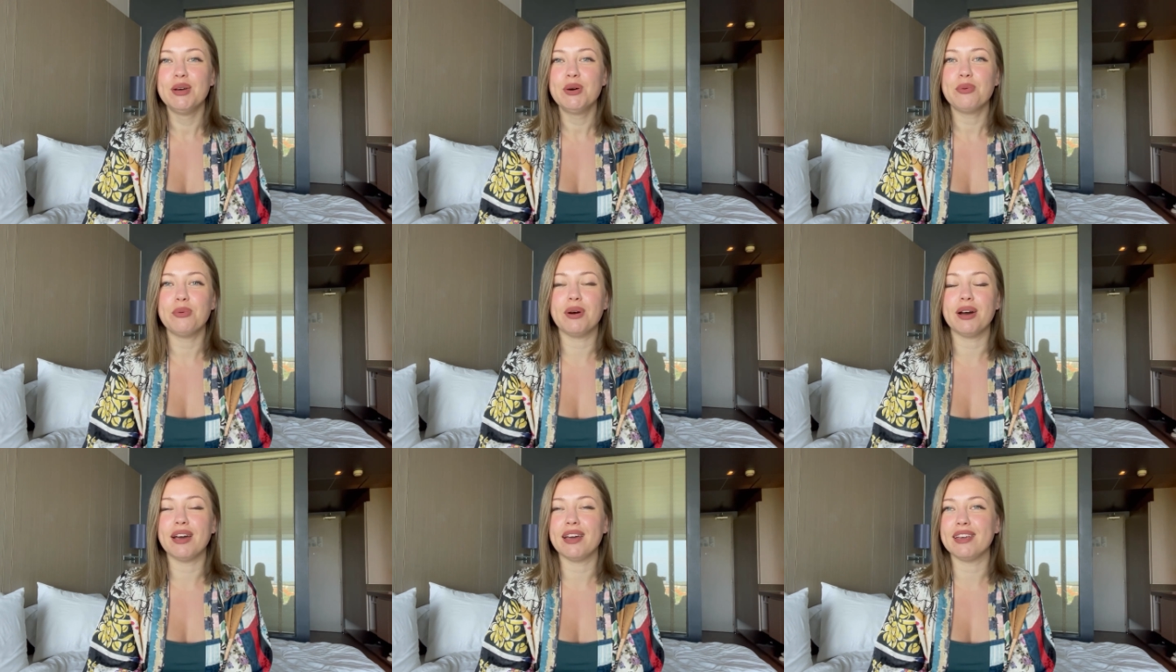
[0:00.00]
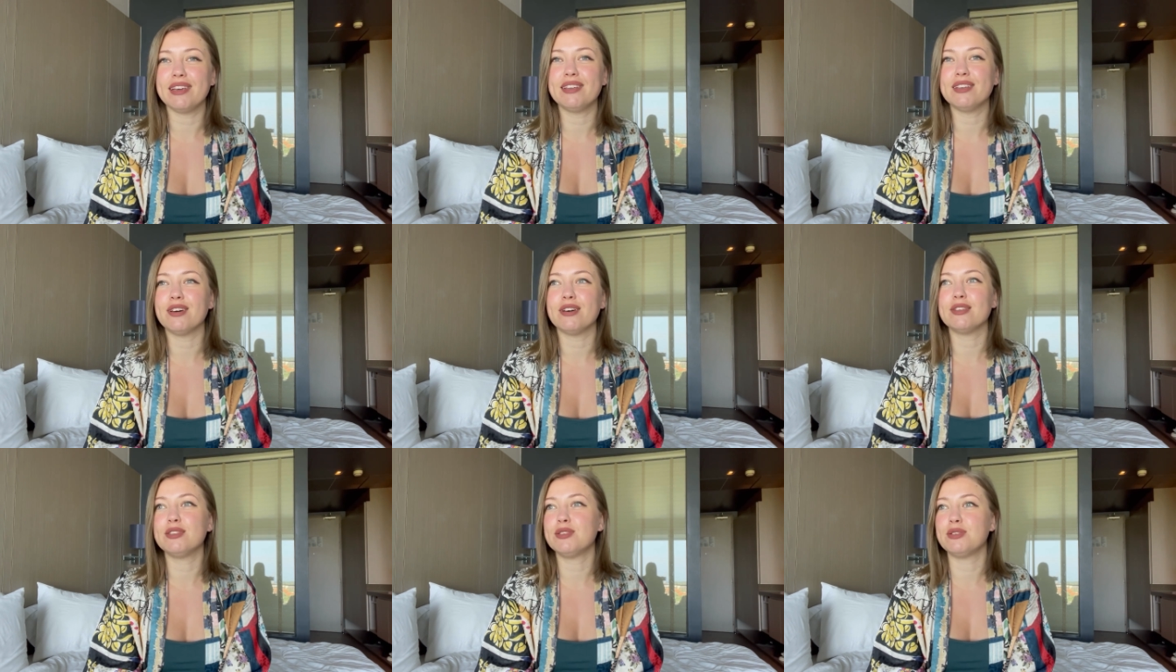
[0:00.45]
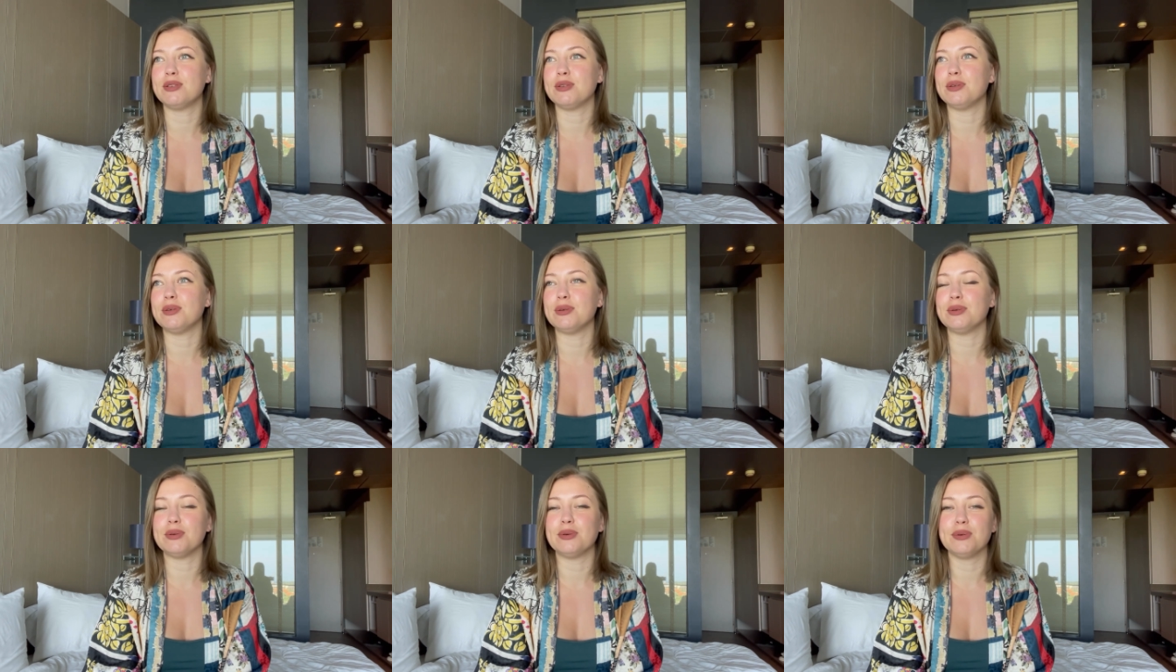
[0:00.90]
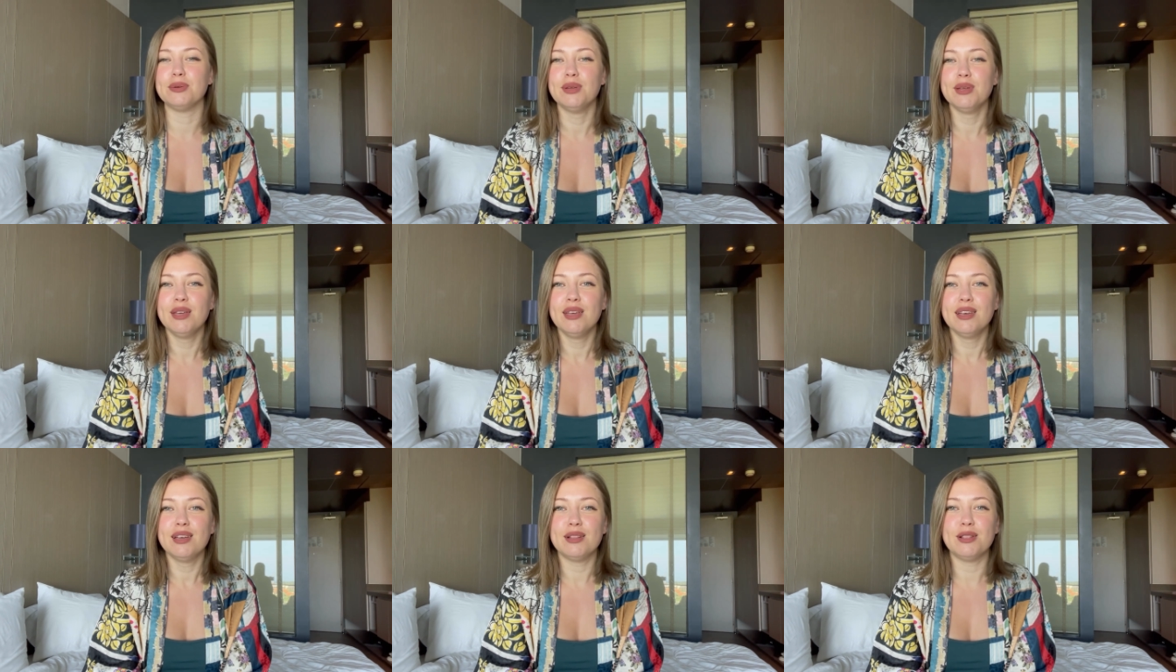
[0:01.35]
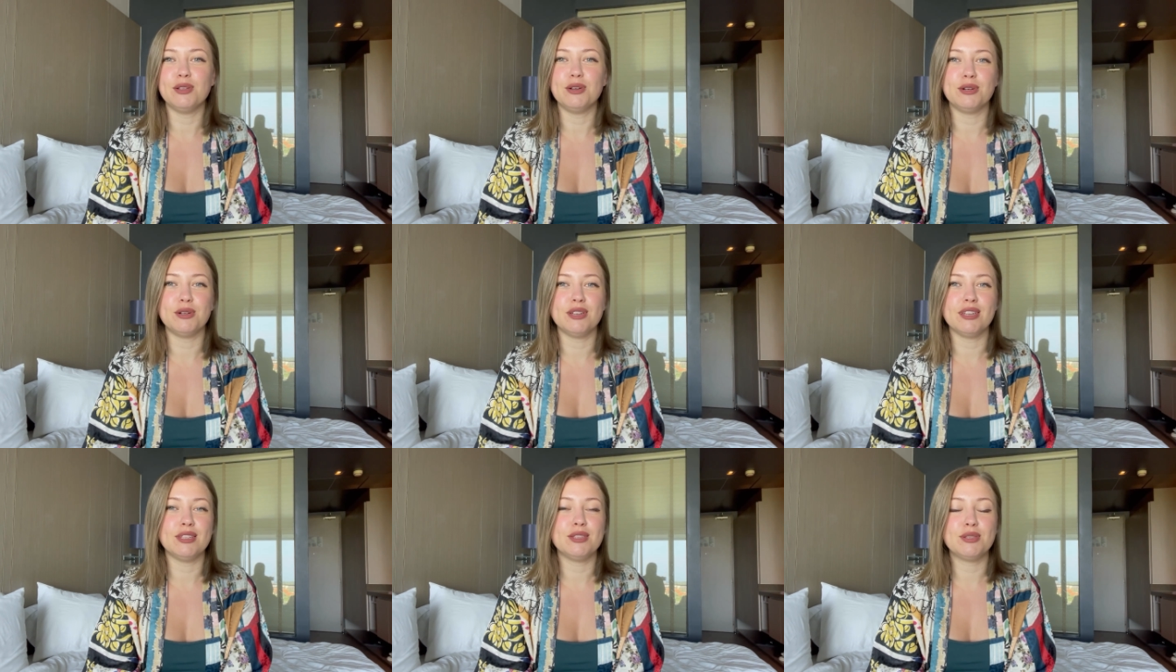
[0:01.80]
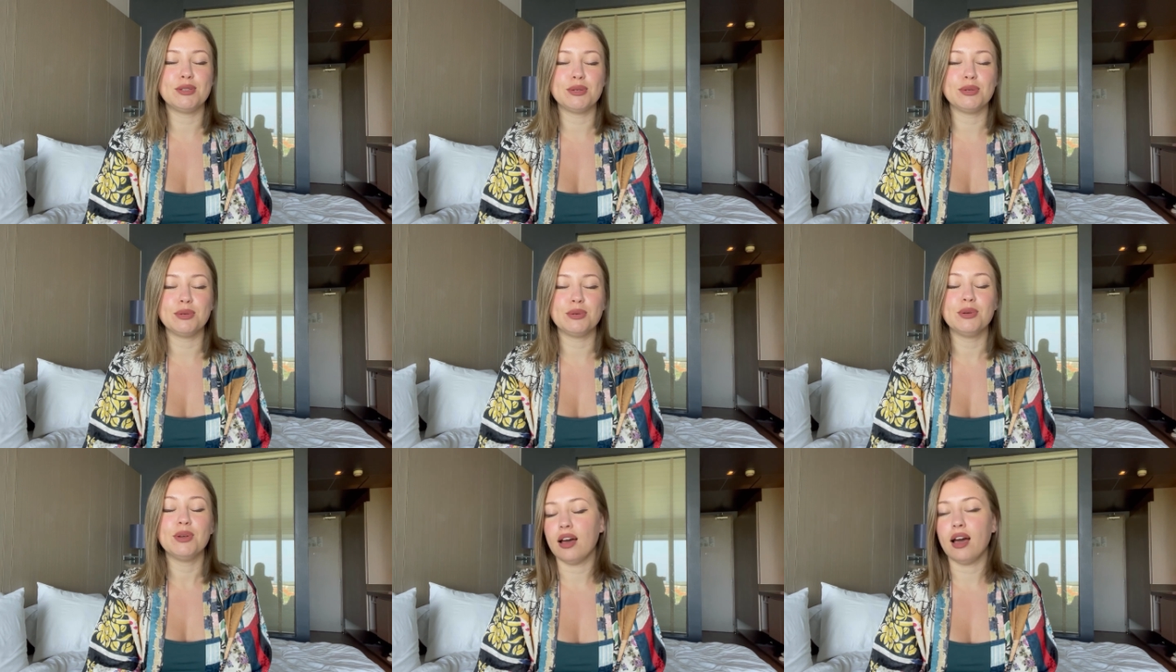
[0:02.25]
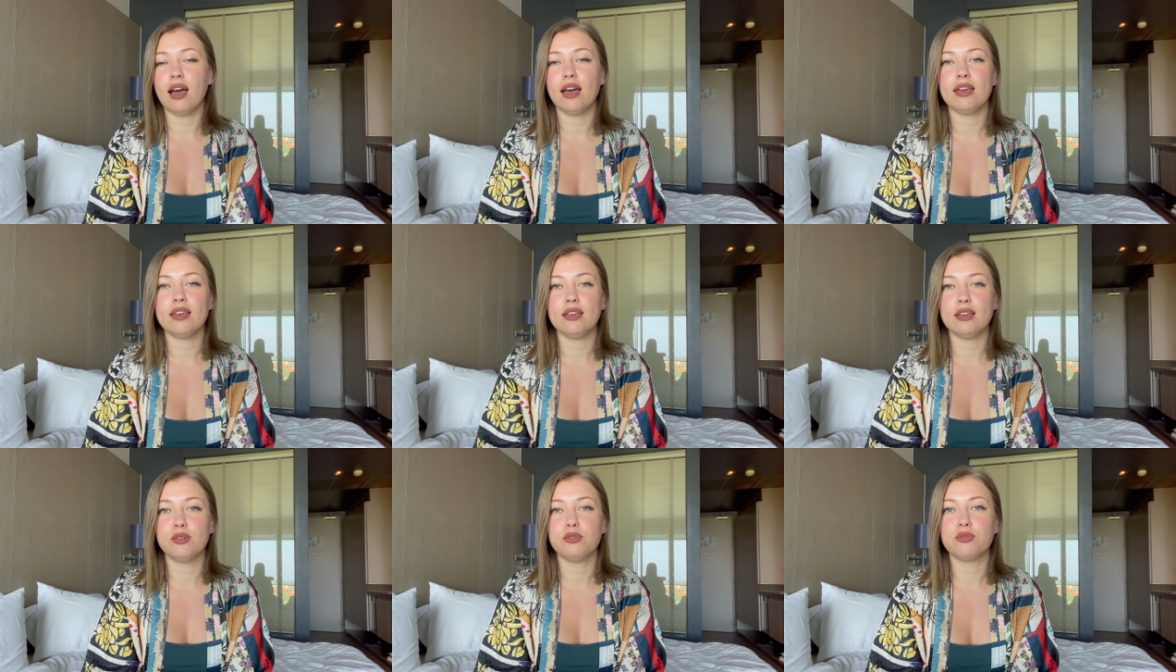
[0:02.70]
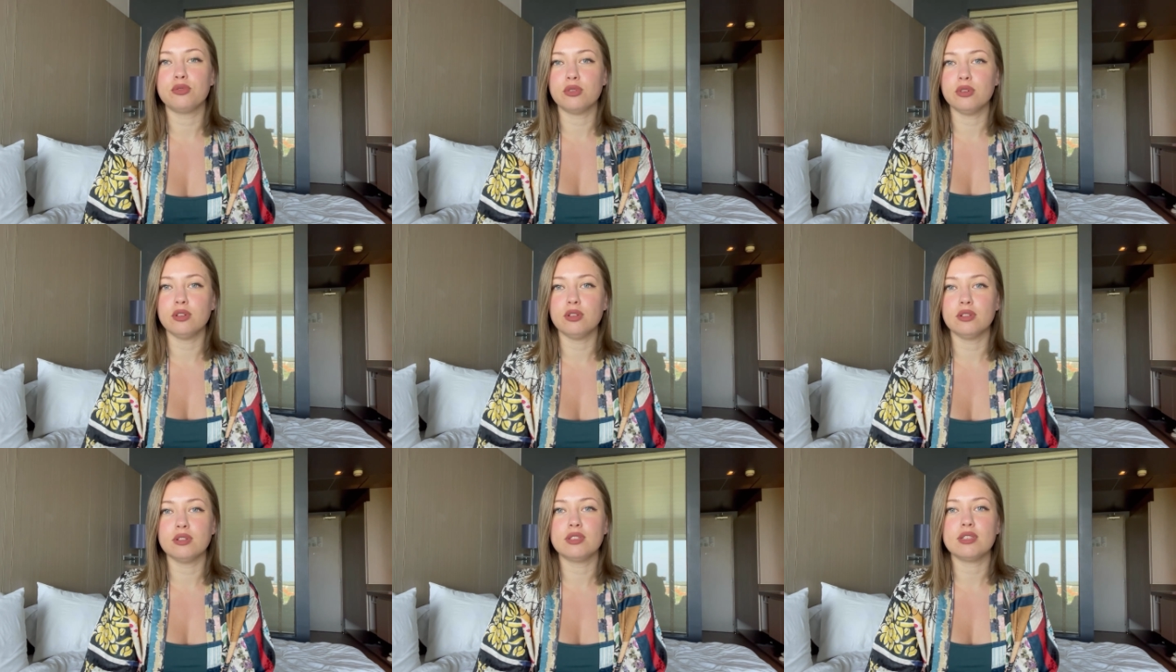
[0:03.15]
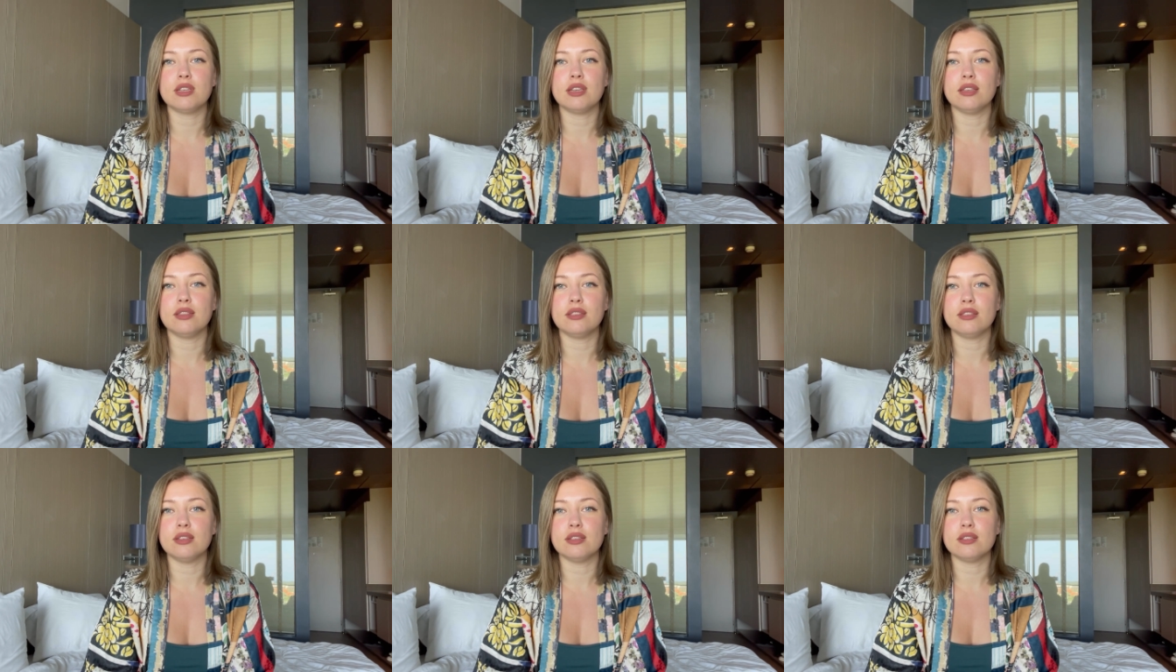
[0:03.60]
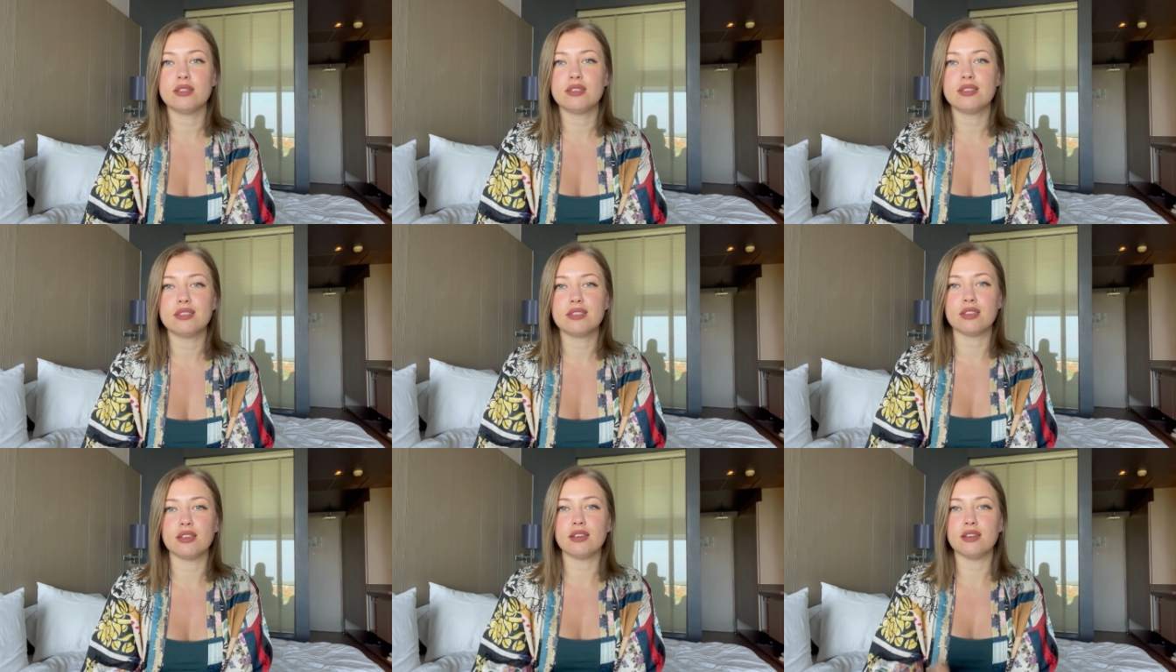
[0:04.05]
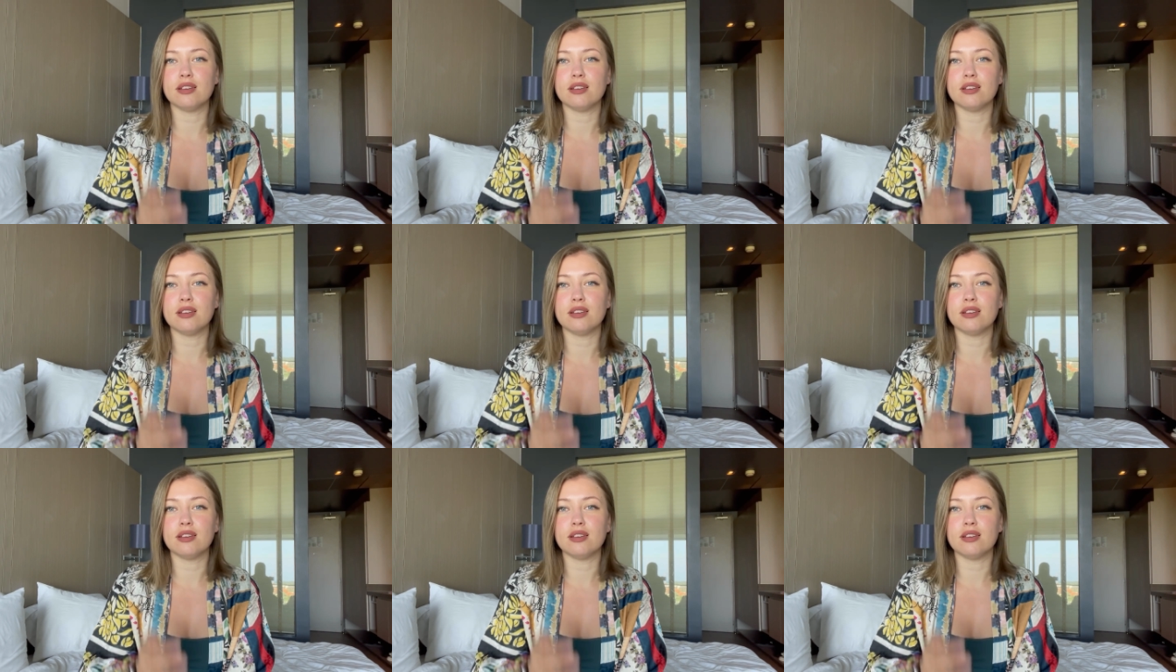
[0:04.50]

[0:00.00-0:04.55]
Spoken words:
Why not to learn it too? I enrolled in this